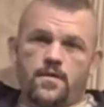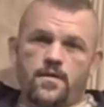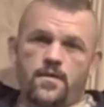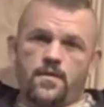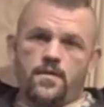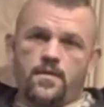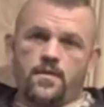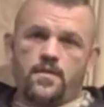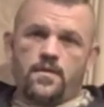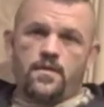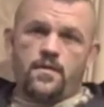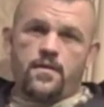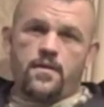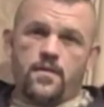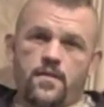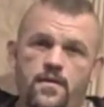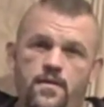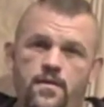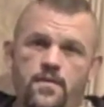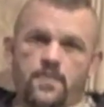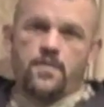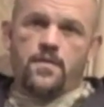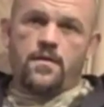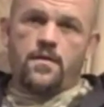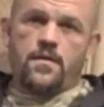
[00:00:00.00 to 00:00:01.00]

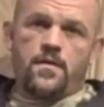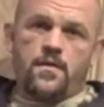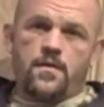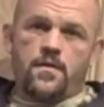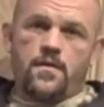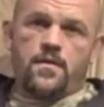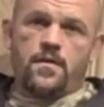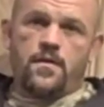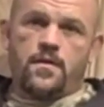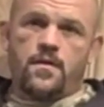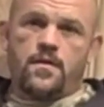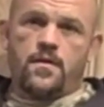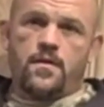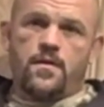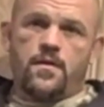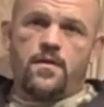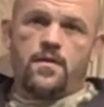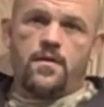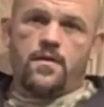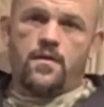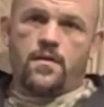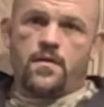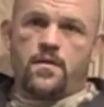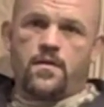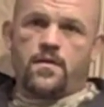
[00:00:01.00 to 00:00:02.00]
started too
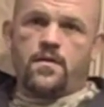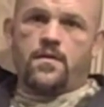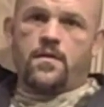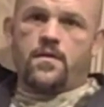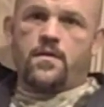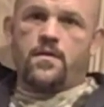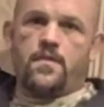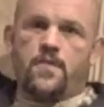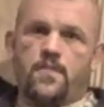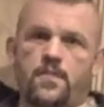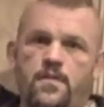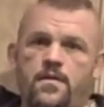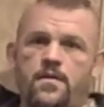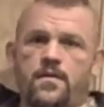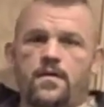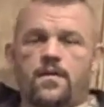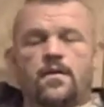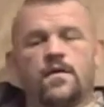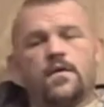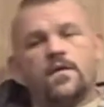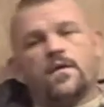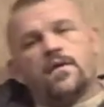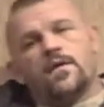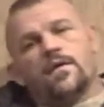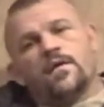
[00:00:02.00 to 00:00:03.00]
early, or do you
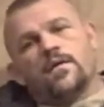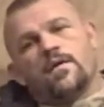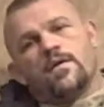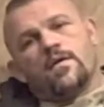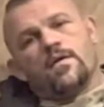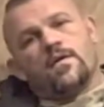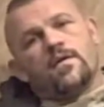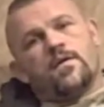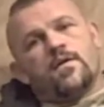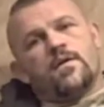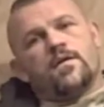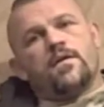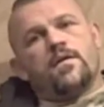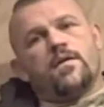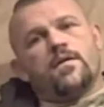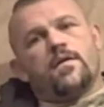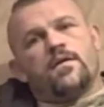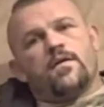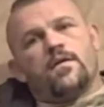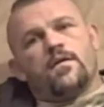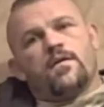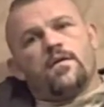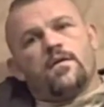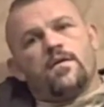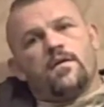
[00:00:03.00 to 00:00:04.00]
feel you should have started
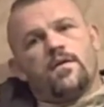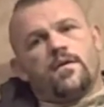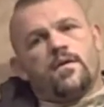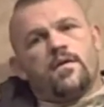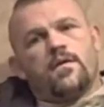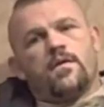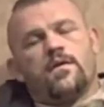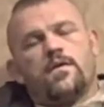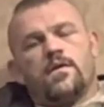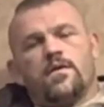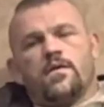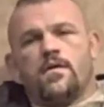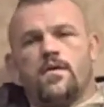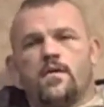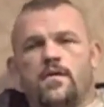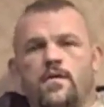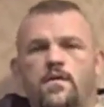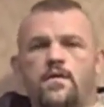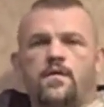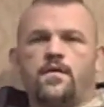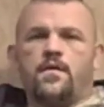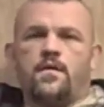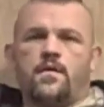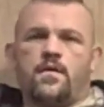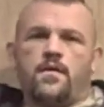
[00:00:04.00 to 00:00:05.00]
now, or are
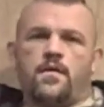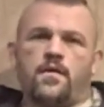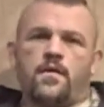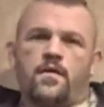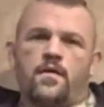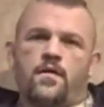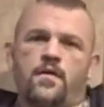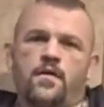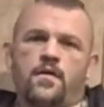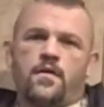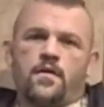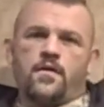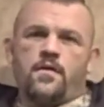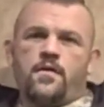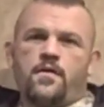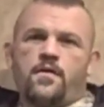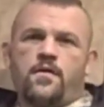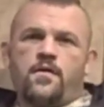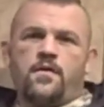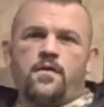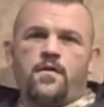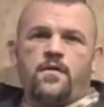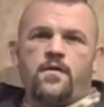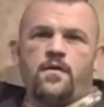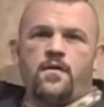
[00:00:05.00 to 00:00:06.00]
you just happy with where
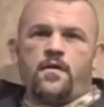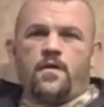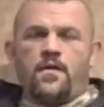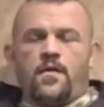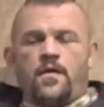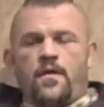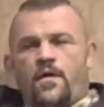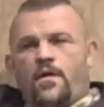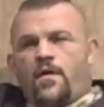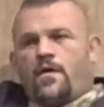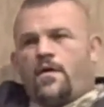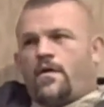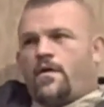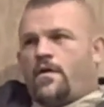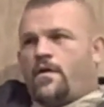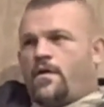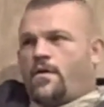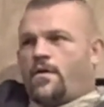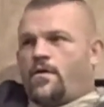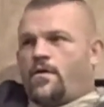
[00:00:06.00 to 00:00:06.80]
everything is at?